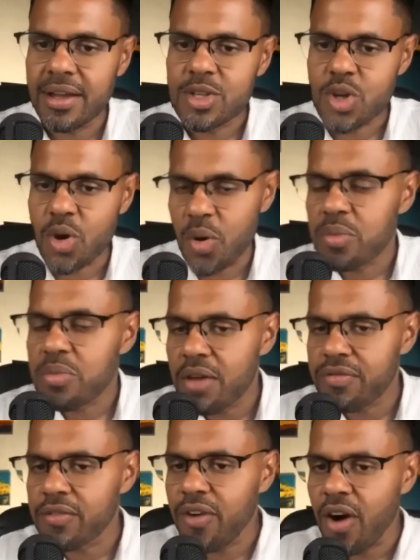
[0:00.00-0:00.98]
So
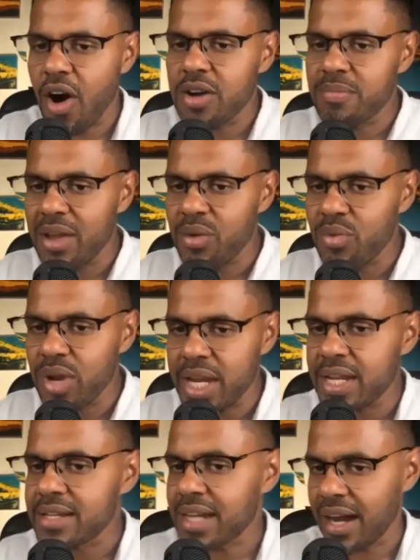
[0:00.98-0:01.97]
if you found my
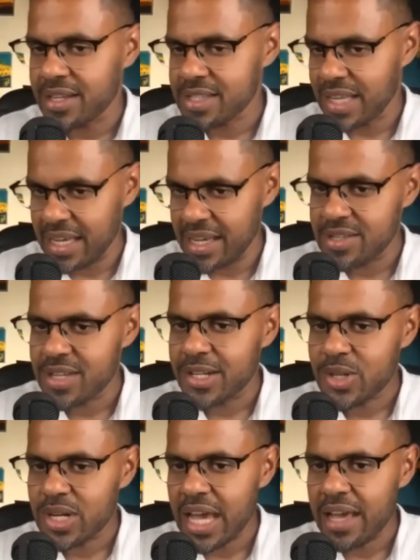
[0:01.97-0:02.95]
reading task easier
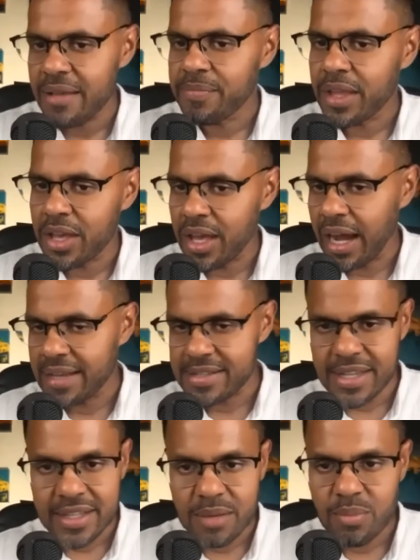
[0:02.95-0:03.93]
today, I
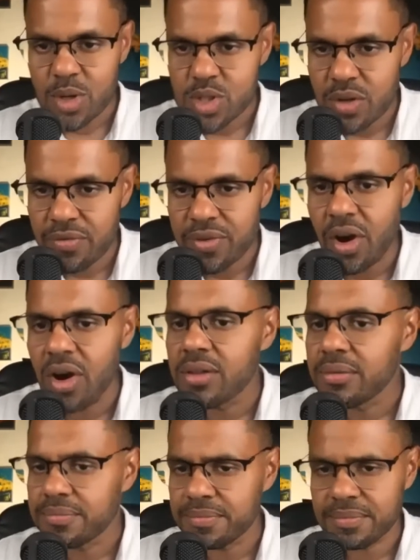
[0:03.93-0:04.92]
see that most of y'all,